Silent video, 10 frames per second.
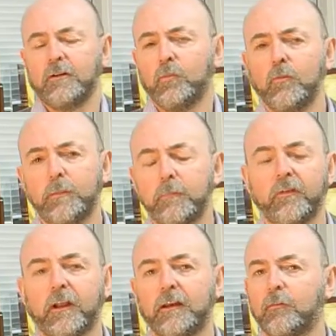won't be
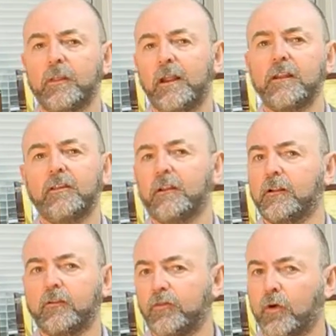presented with anything
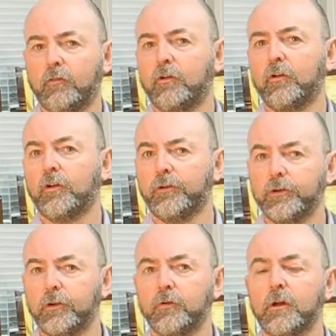that's novel or
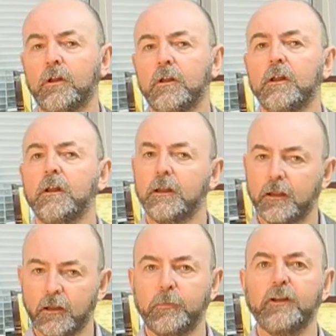new.
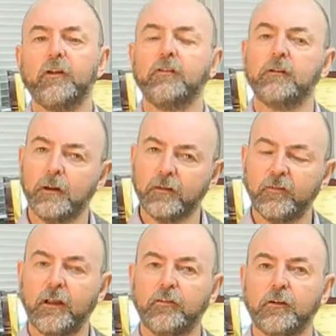It'll be just
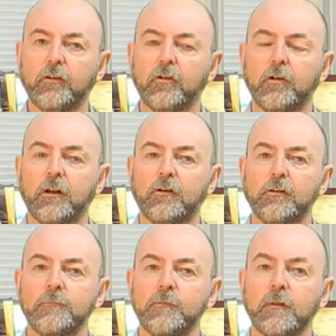assessing your knowledge.
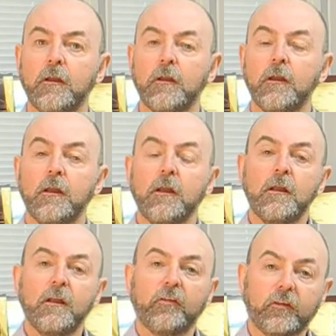
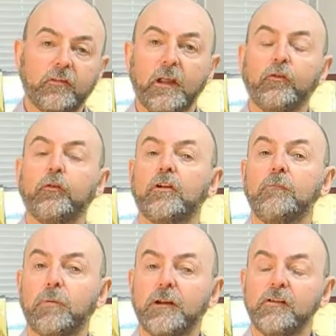Successful
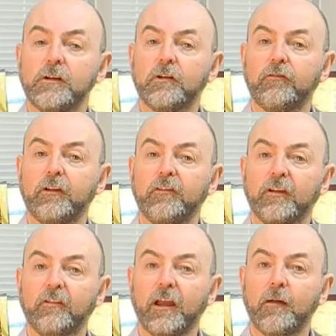completion of this
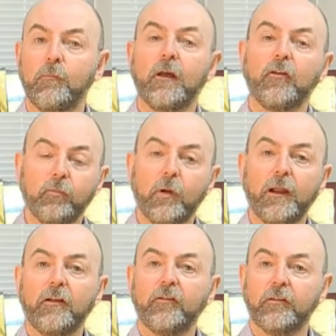exam, as
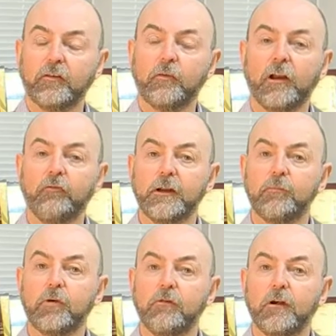well as the 12-week
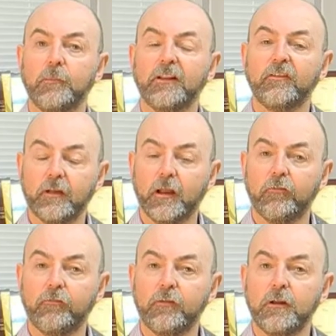program
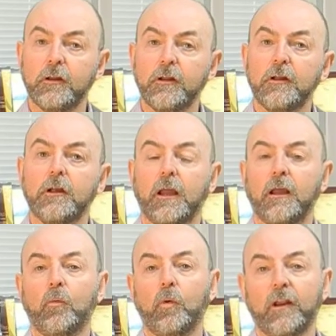itself,
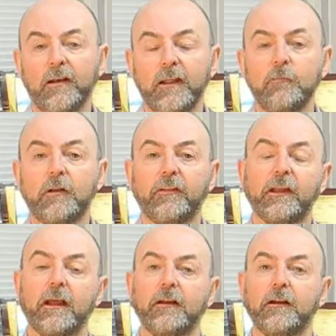will enable the
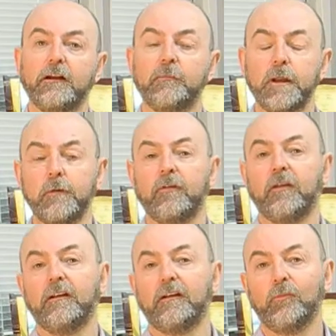candidate to be
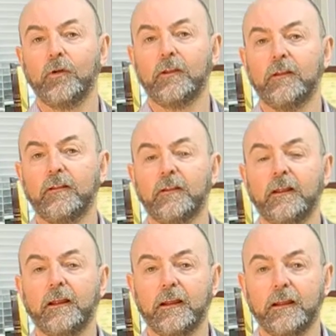presented with
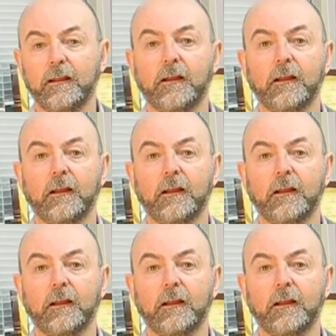a